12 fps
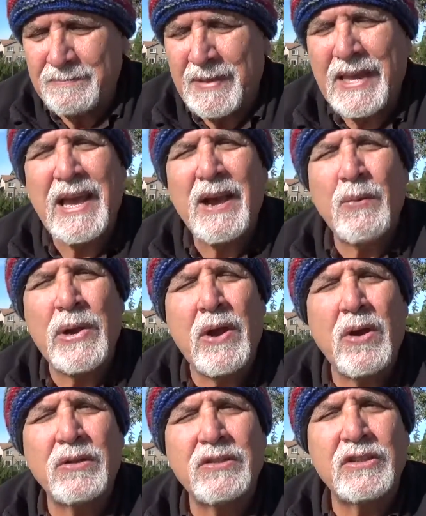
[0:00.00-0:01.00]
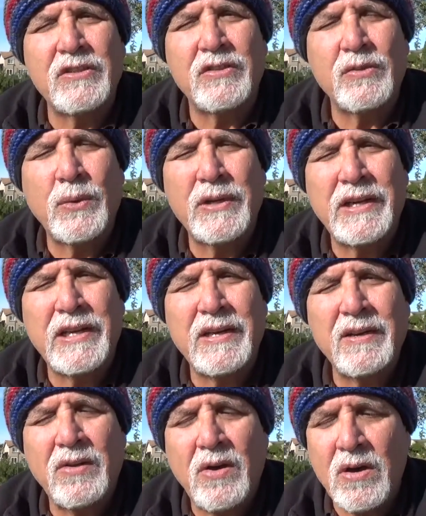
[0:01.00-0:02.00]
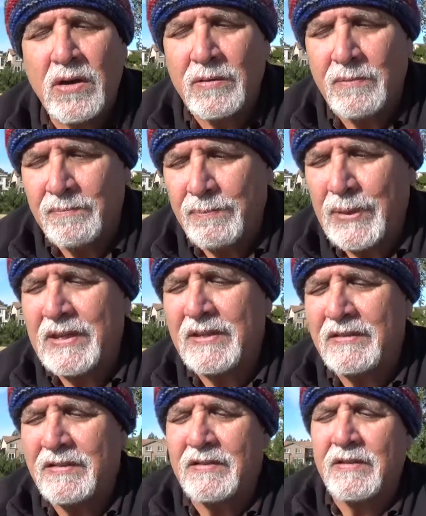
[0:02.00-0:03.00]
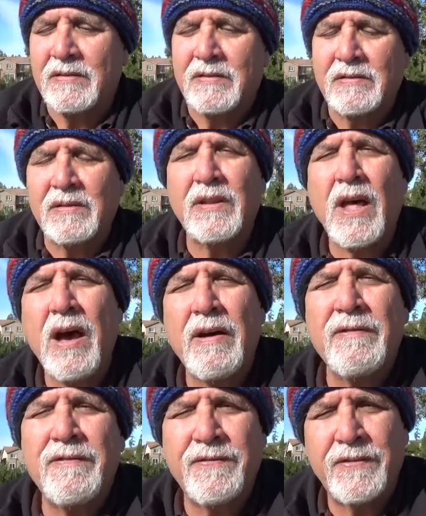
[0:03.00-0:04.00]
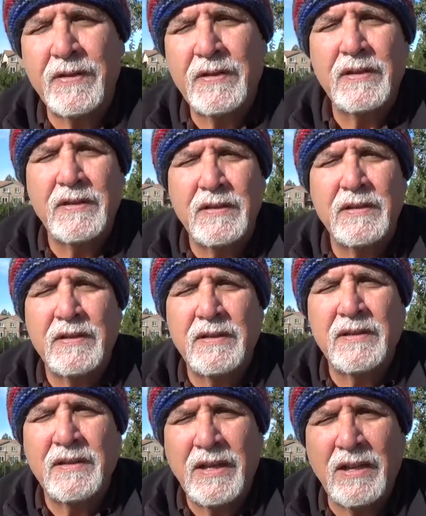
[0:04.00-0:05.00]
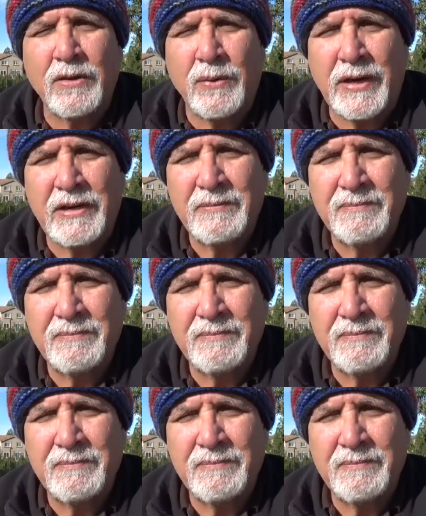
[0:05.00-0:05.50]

can't we all just sort of get along? Peace, love, Hillary.